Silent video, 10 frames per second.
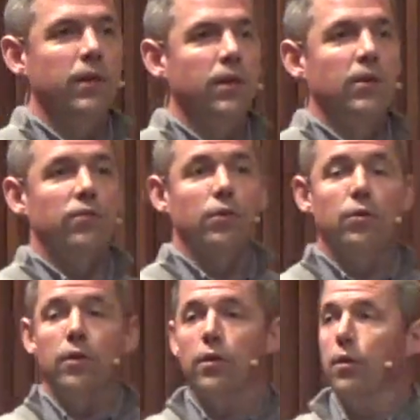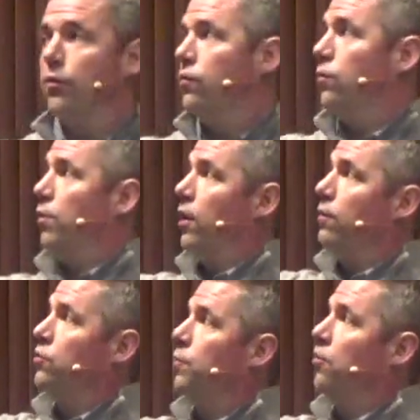So you can go to
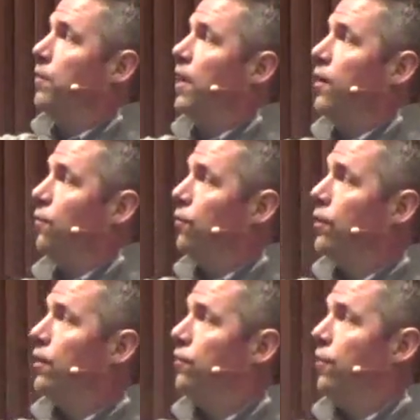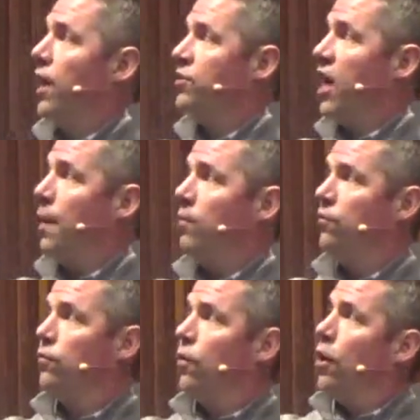parkridgepresby.org
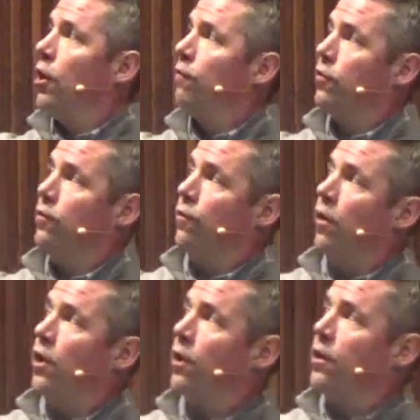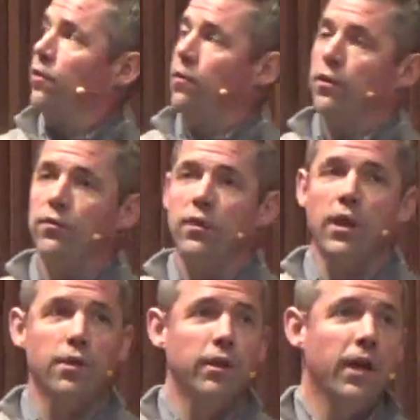/habits for as long as there is the
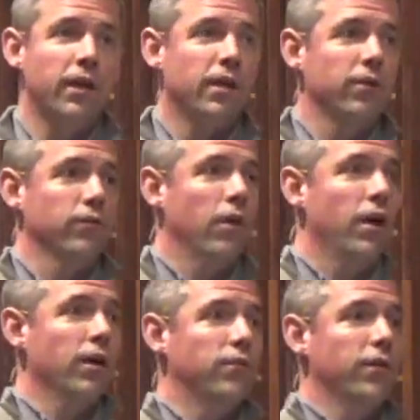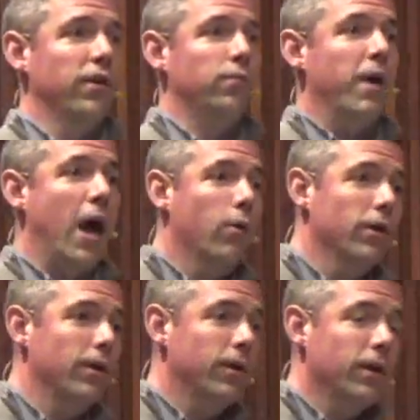internet and as long as there is
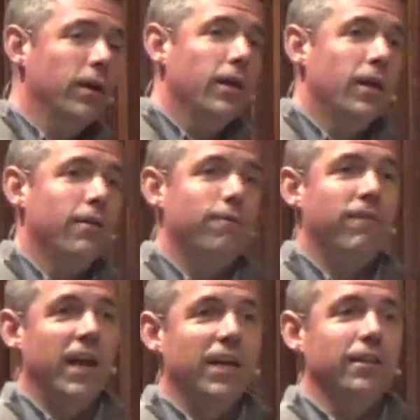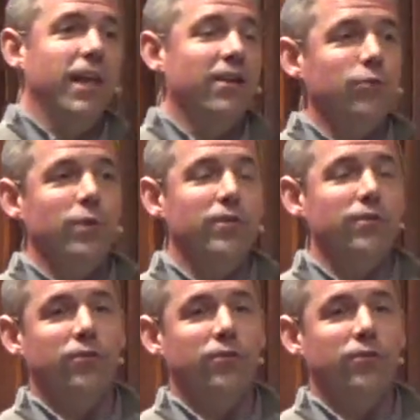power, and find last week's